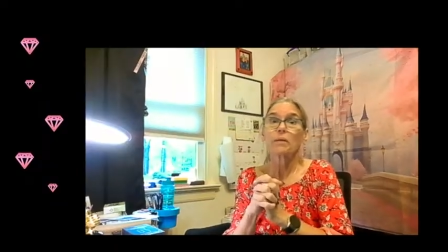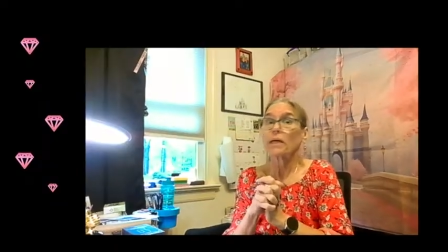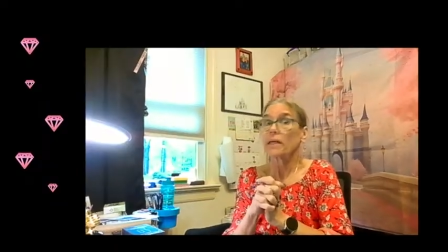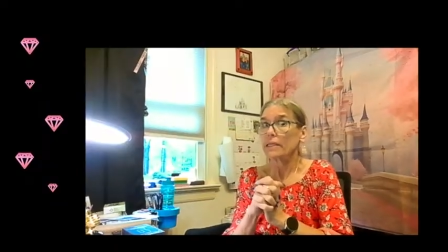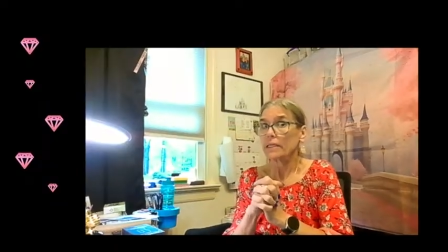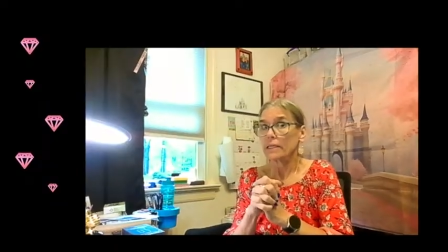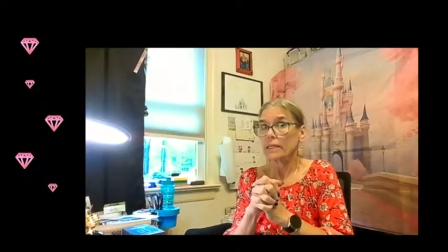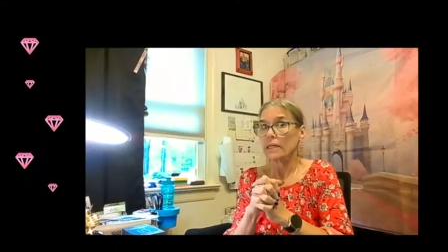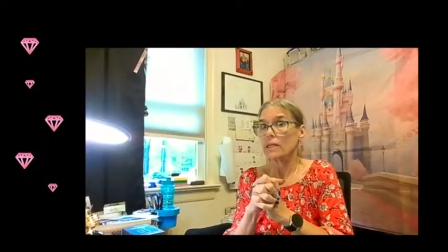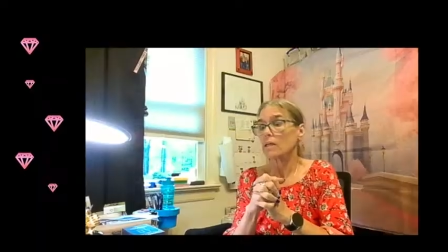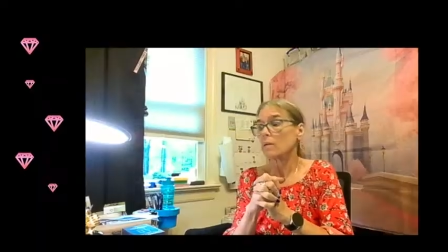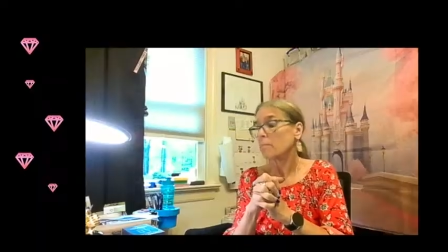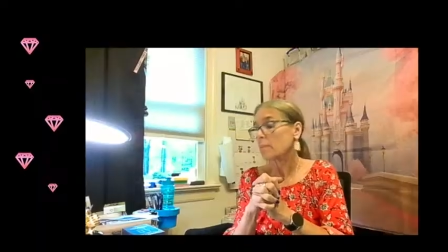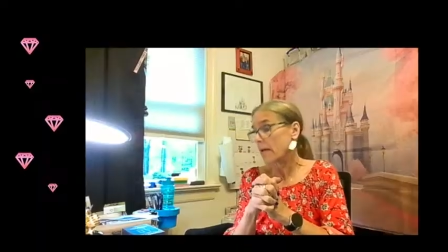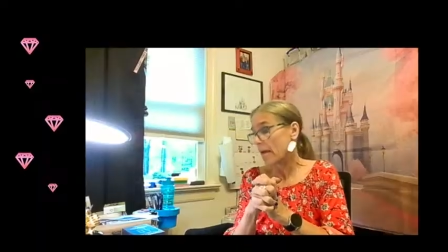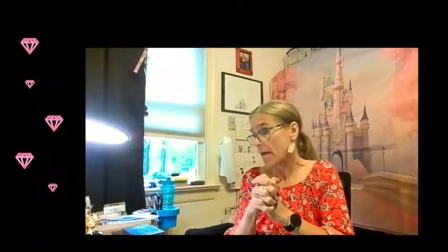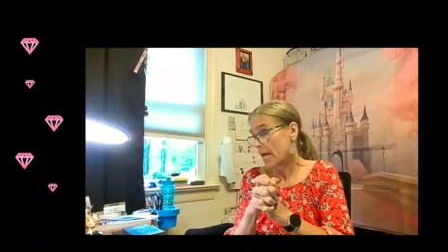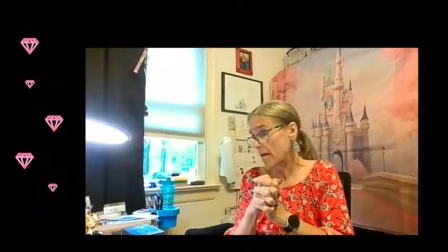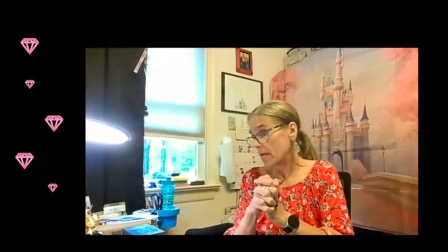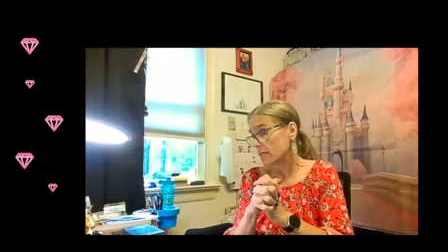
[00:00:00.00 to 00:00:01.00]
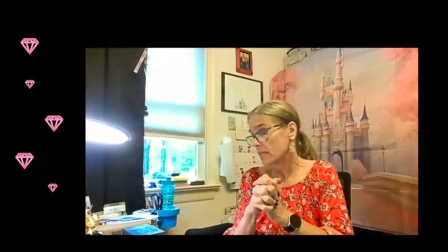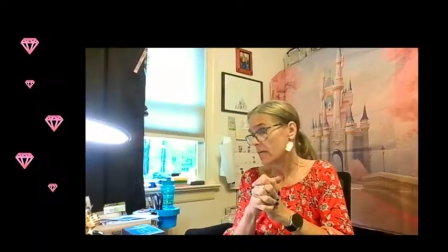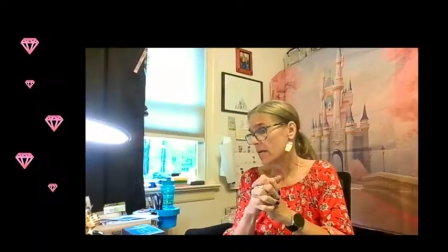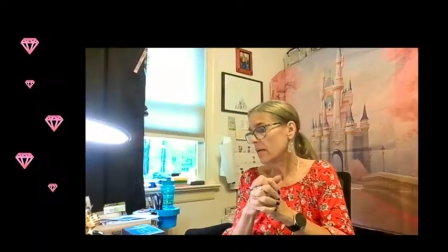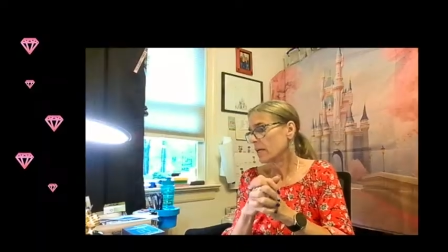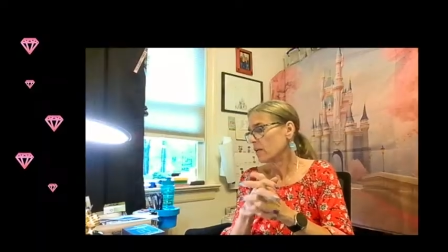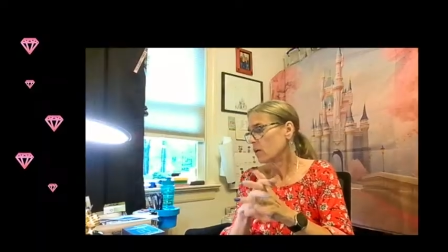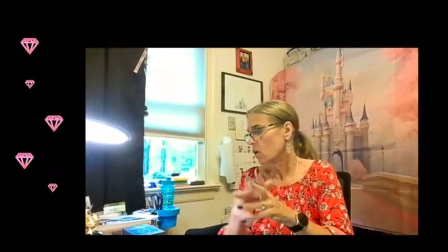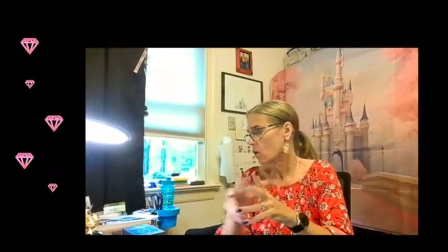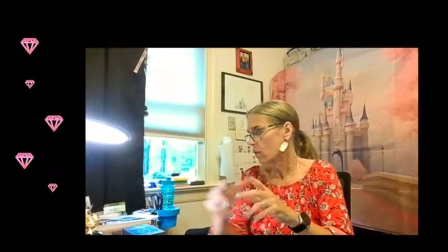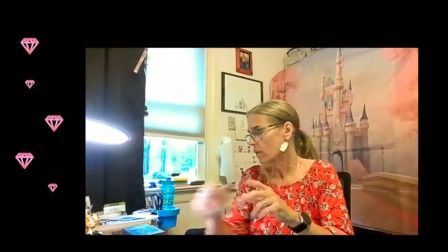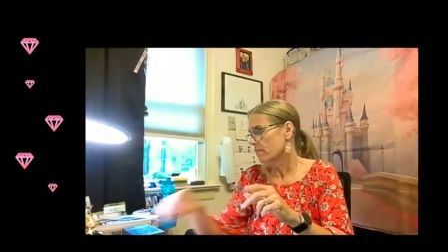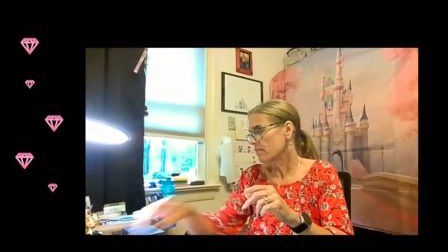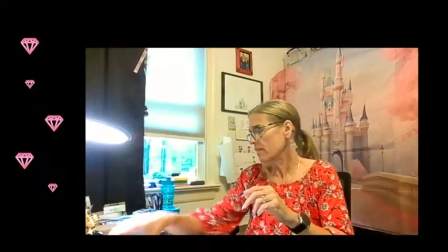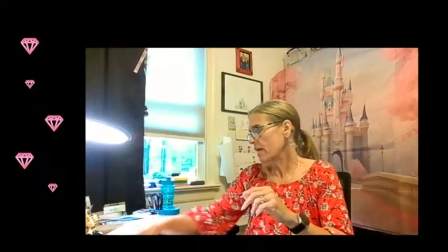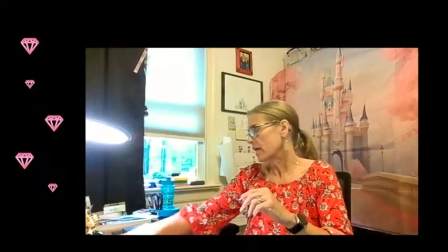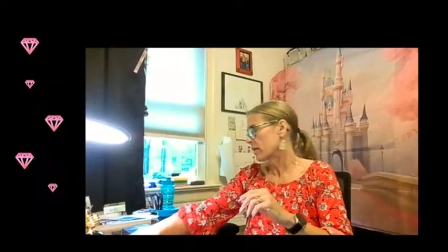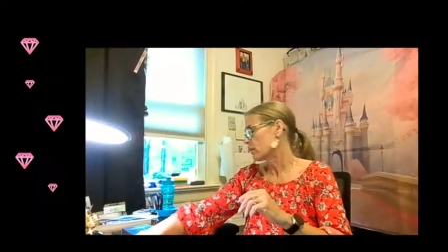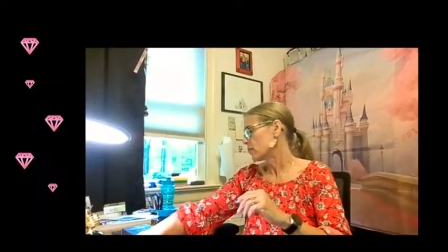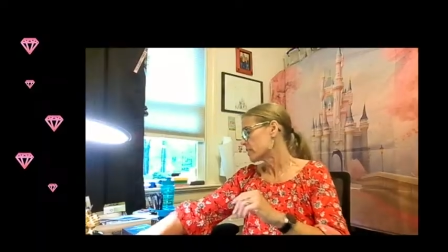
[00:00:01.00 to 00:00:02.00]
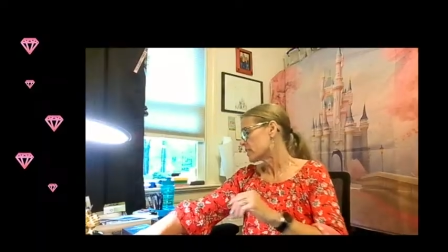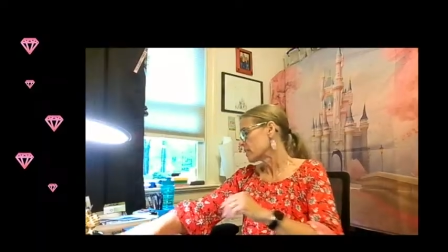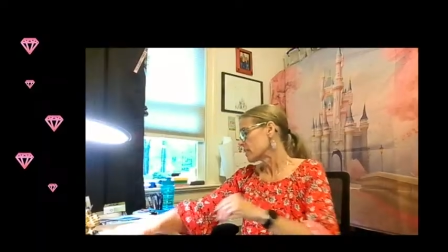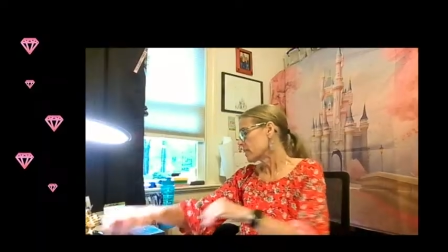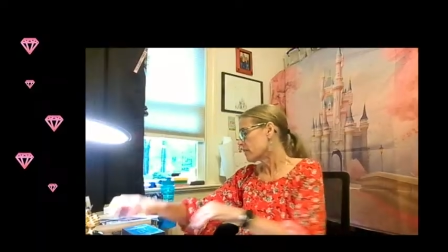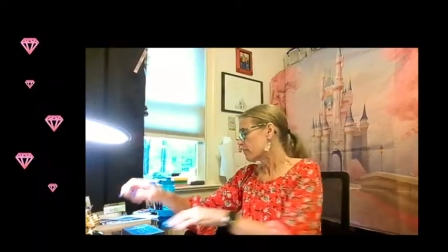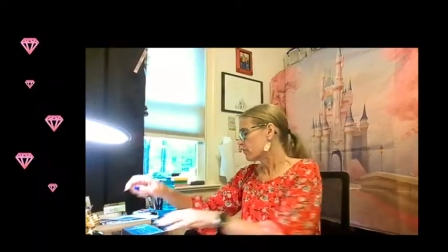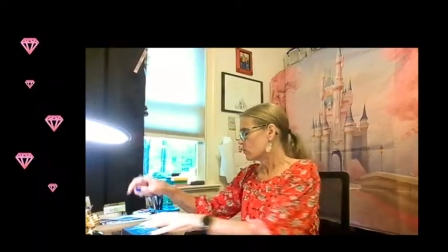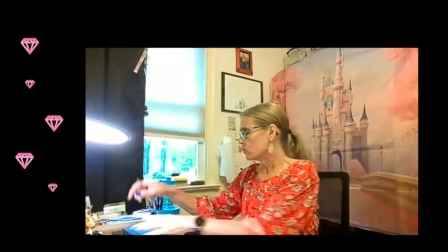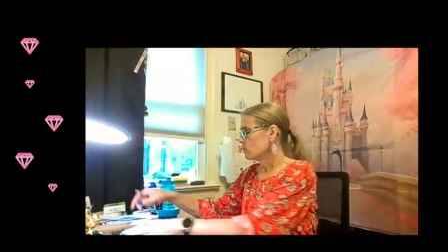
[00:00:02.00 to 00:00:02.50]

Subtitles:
putty and a pen and all of that good stuff.